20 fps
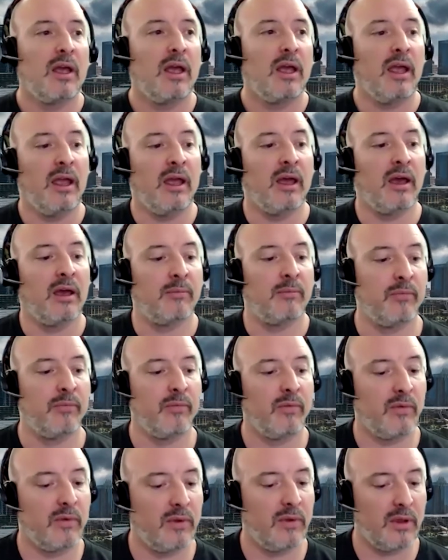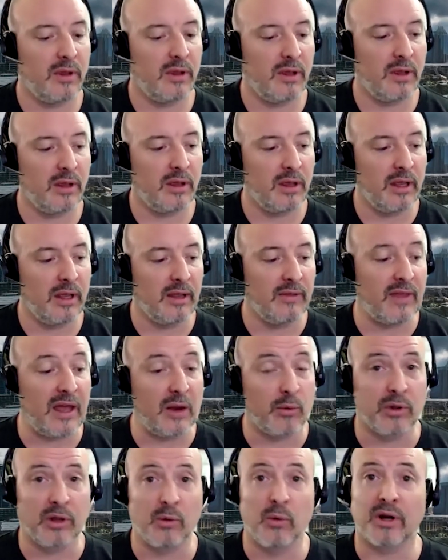And, and that
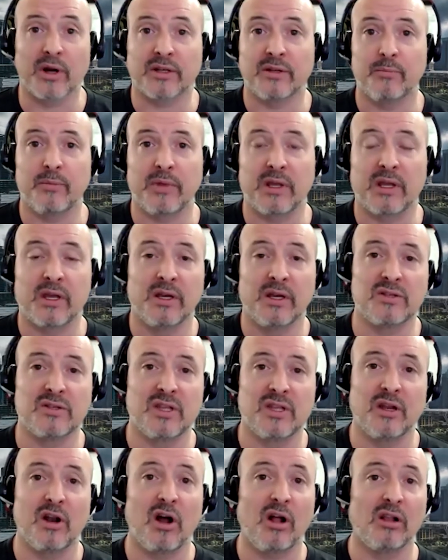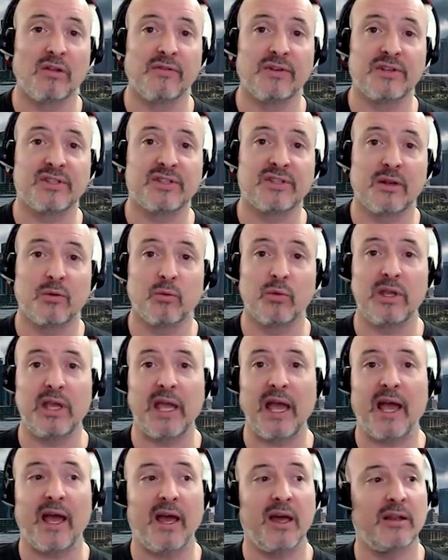really worked, because then all of a sudden we
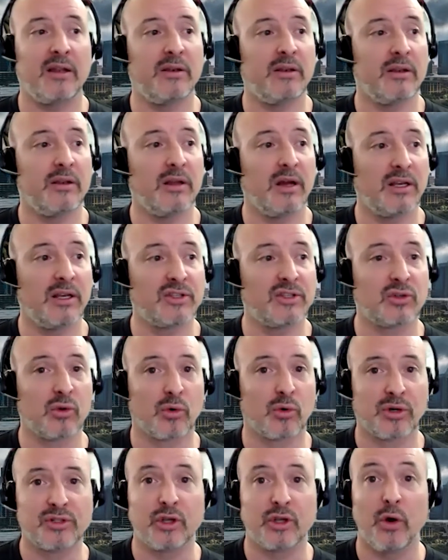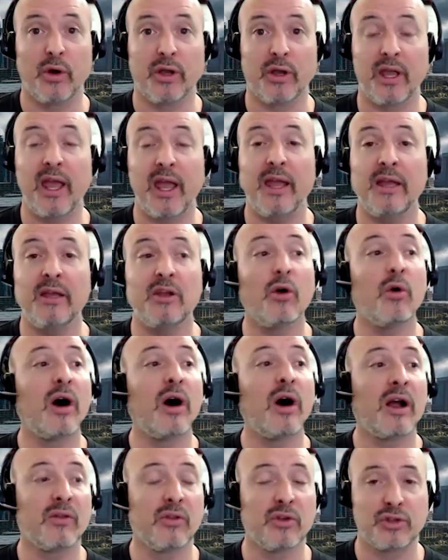had uh, stores going, hey, go
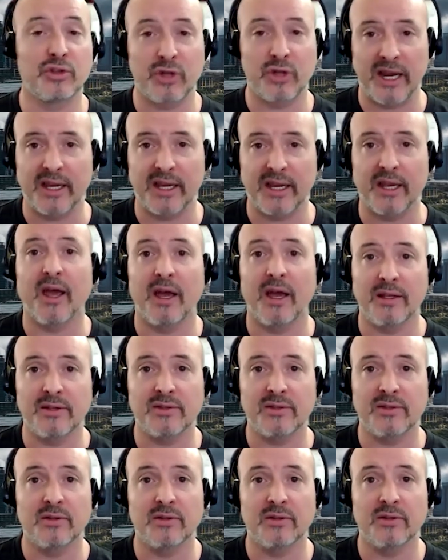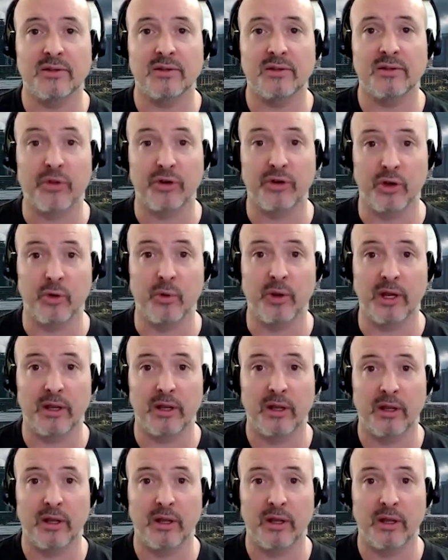hire those Dragon guys. They know what they're doing.